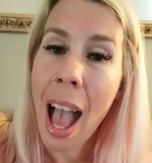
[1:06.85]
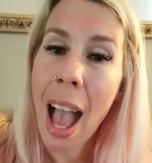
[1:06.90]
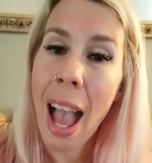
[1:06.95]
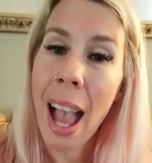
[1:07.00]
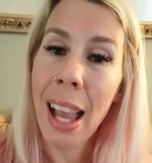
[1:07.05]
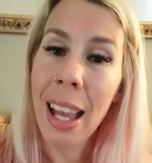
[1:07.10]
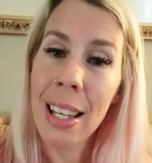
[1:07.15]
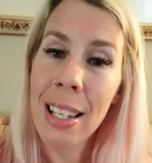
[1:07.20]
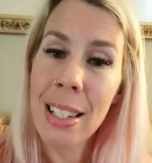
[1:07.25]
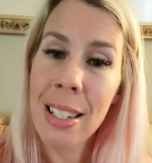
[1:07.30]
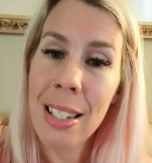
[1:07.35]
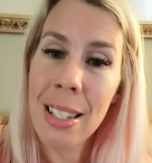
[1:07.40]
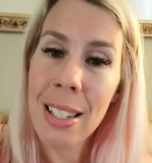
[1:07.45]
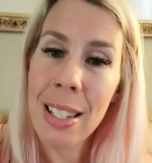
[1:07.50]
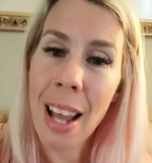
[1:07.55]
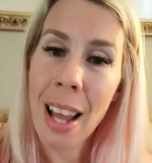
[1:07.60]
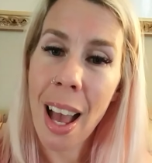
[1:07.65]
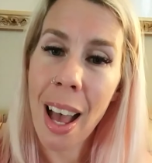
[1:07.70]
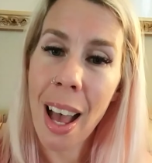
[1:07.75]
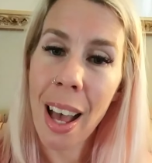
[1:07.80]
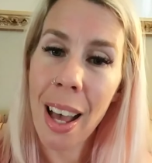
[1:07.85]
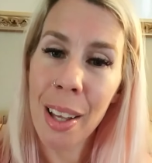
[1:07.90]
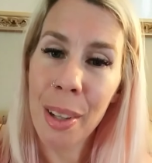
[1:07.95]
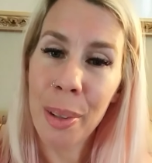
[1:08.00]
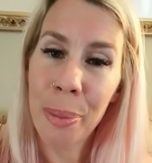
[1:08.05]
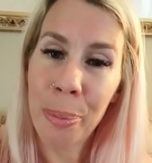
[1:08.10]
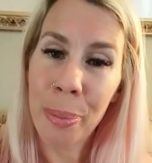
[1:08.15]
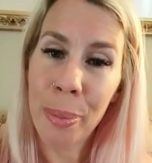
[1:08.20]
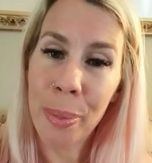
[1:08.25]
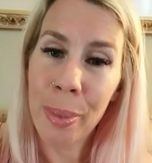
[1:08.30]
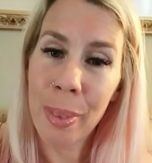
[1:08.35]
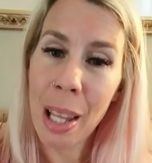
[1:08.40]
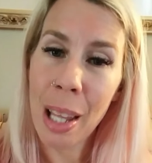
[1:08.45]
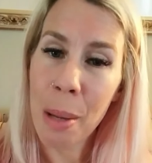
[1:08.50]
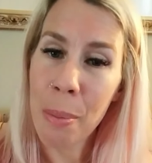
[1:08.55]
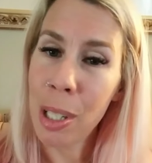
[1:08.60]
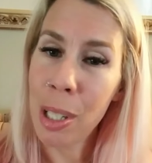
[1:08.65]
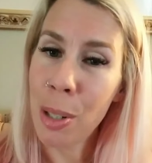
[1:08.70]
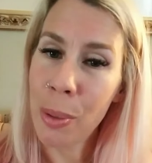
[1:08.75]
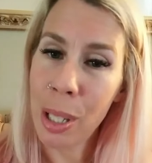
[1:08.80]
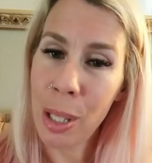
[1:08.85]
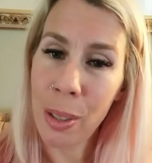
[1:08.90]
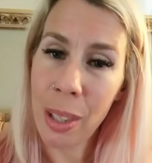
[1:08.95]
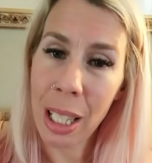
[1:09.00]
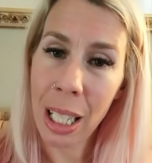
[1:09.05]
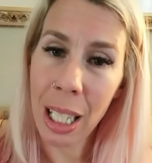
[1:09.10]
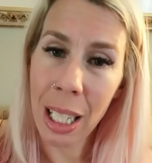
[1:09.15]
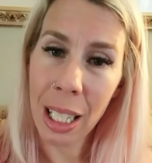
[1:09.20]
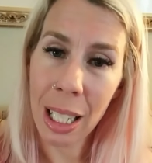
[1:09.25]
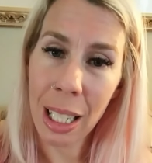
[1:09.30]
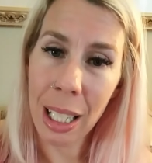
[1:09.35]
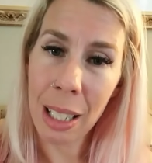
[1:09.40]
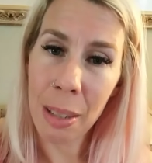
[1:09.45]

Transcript: and um, let me know what you think.